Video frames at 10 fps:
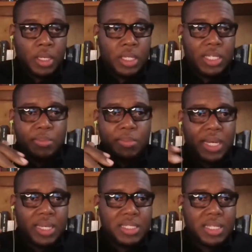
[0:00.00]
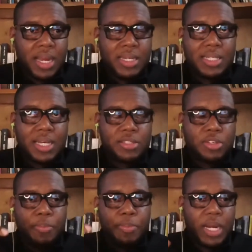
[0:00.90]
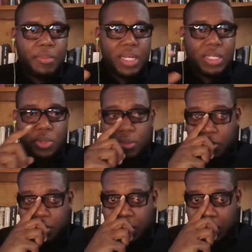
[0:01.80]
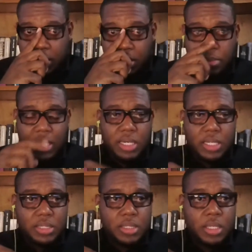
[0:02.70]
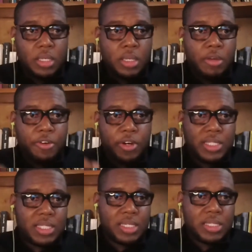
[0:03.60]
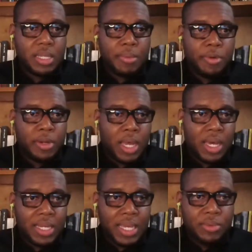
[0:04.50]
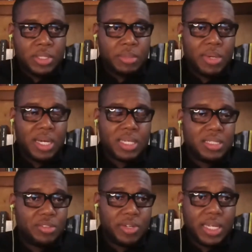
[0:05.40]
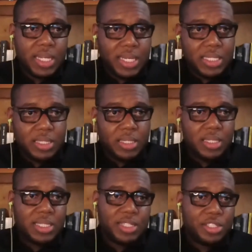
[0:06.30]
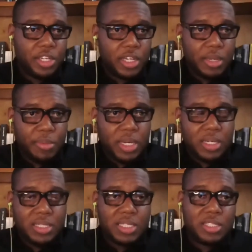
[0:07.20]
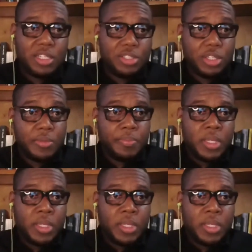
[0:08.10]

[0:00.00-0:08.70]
these markets aren't as comparable as one would think, because, for instance, an equity market is regulated, it has circuit breakers, etc.